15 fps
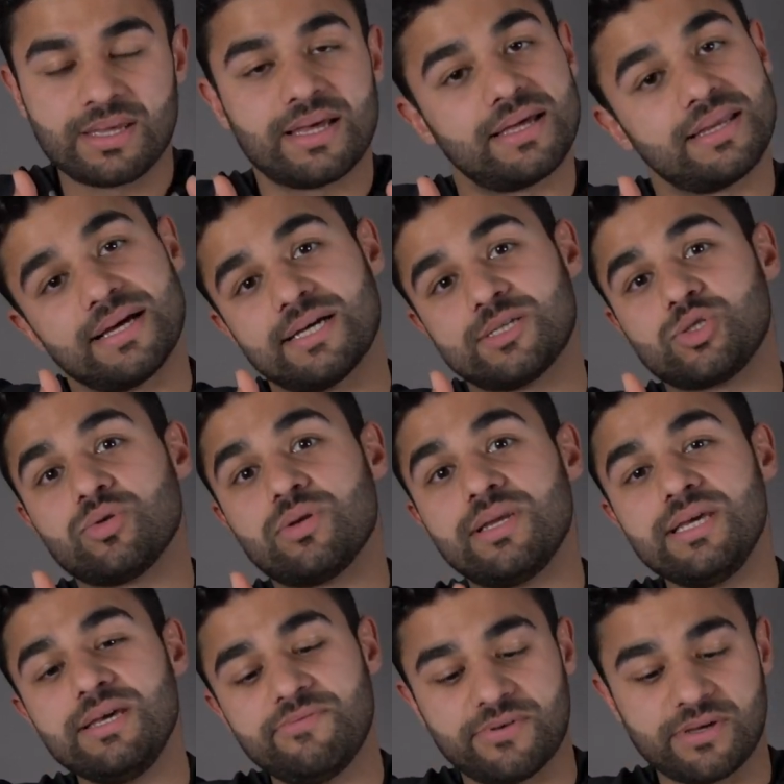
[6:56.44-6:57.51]
And as you
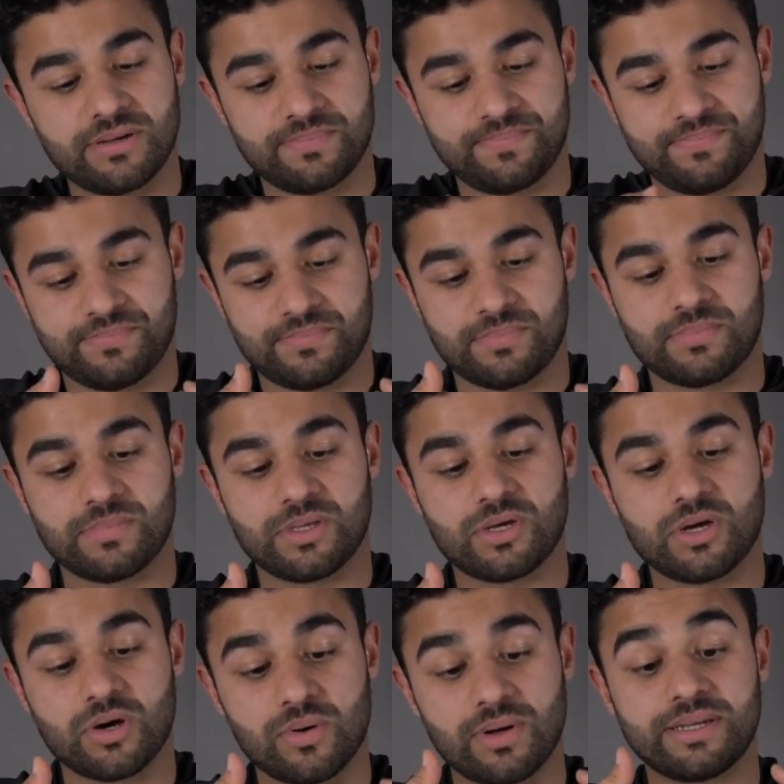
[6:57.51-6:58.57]
leave it
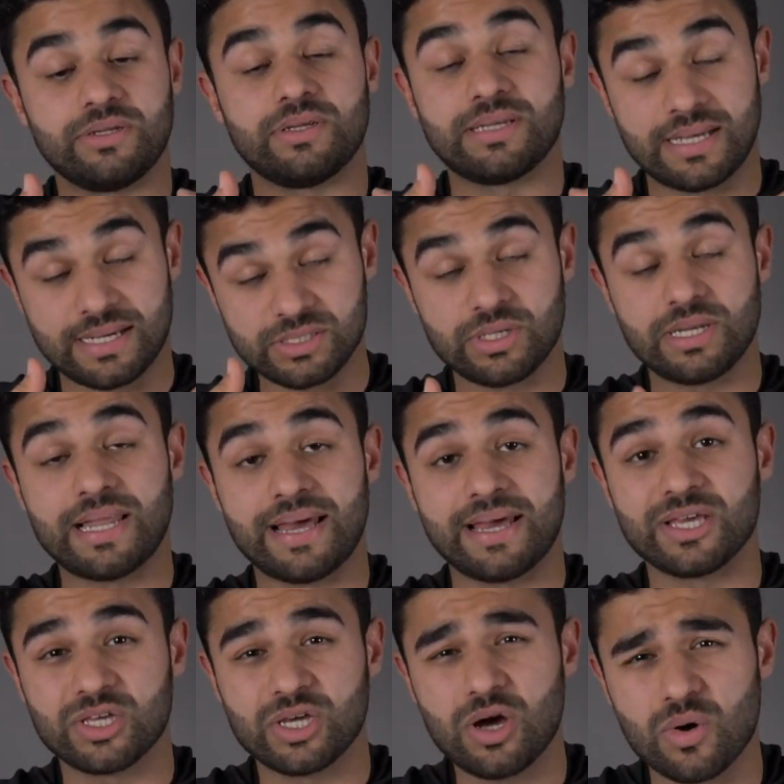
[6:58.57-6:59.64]
go and as you let
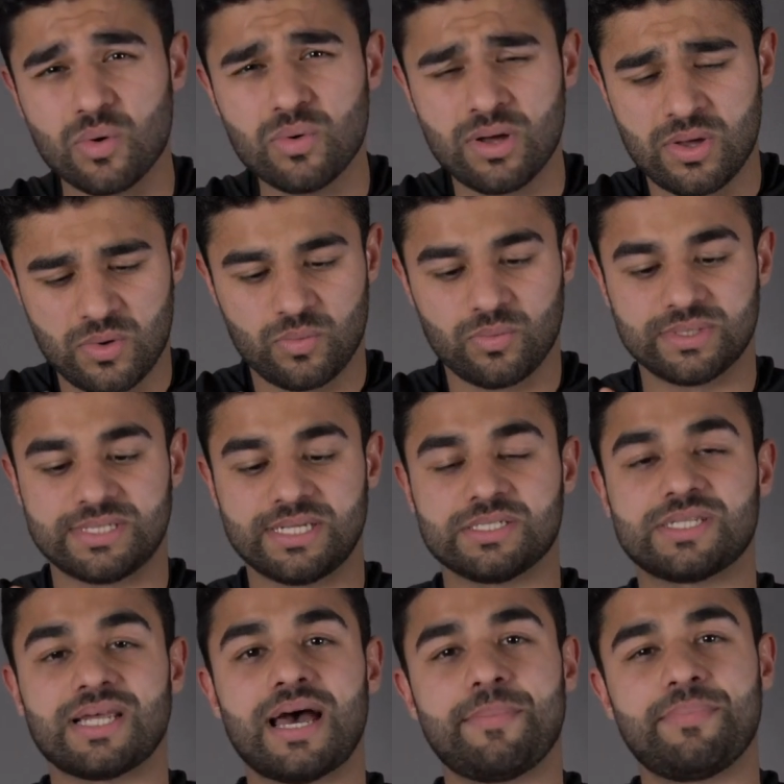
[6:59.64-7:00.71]
it go, what tends
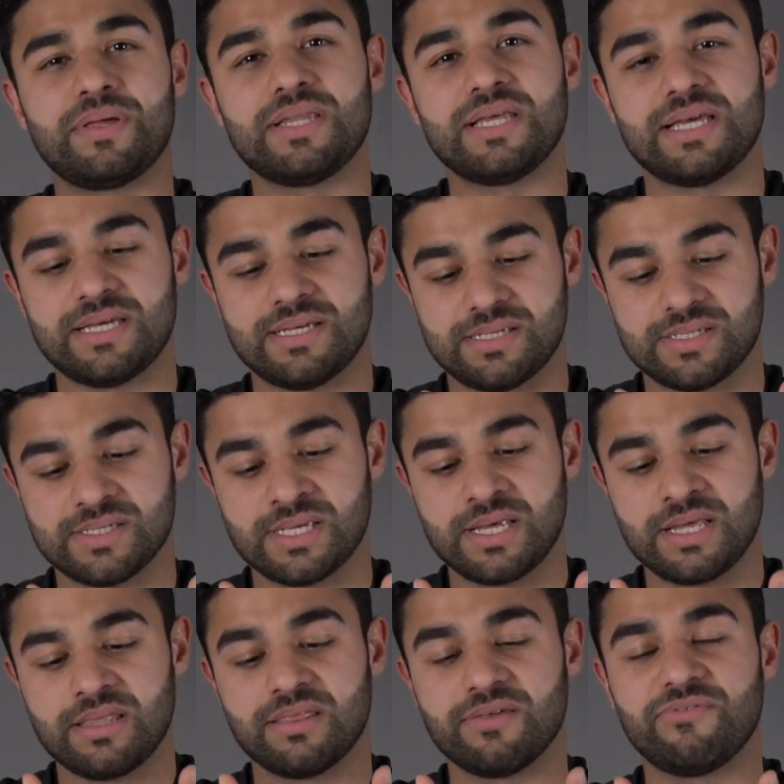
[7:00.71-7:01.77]
to happen is
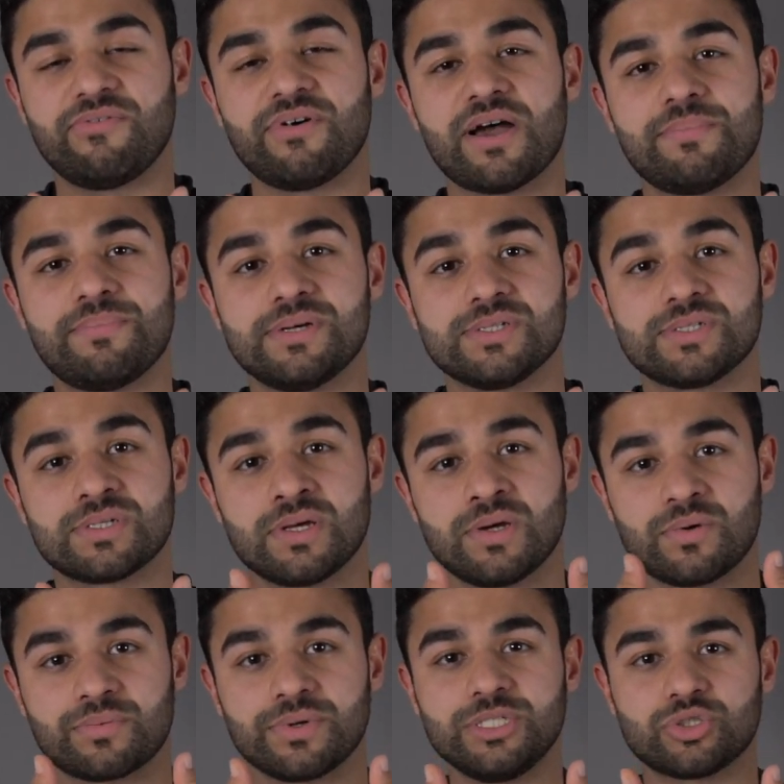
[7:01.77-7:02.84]
the fibers
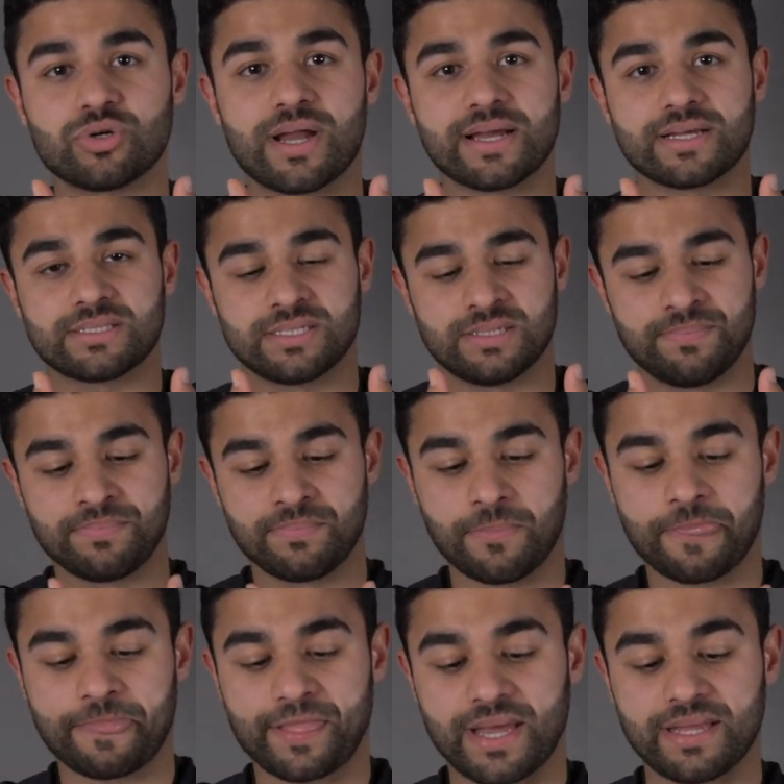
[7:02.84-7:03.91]
retract
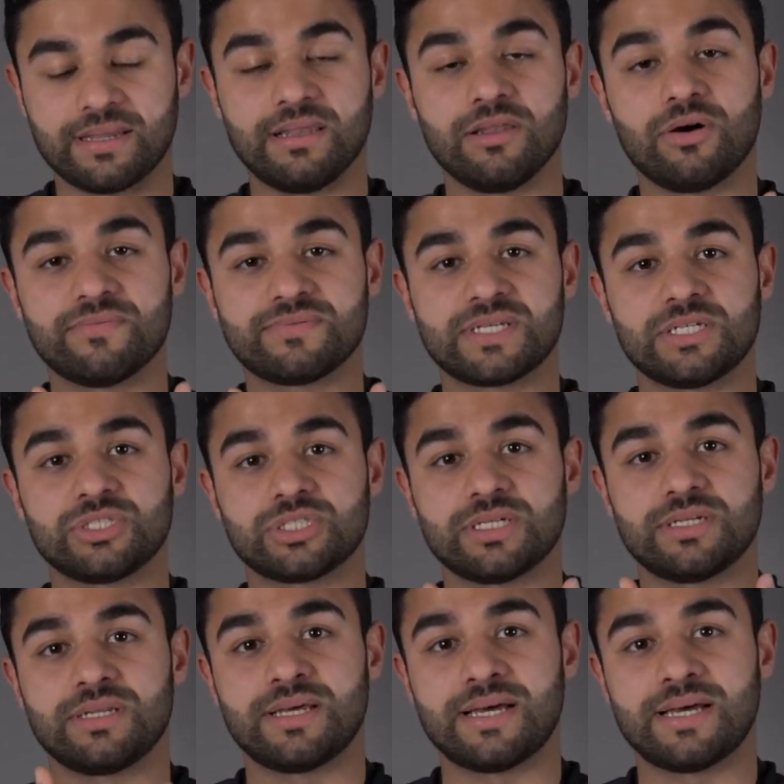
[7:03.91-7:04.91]
and a lot of tension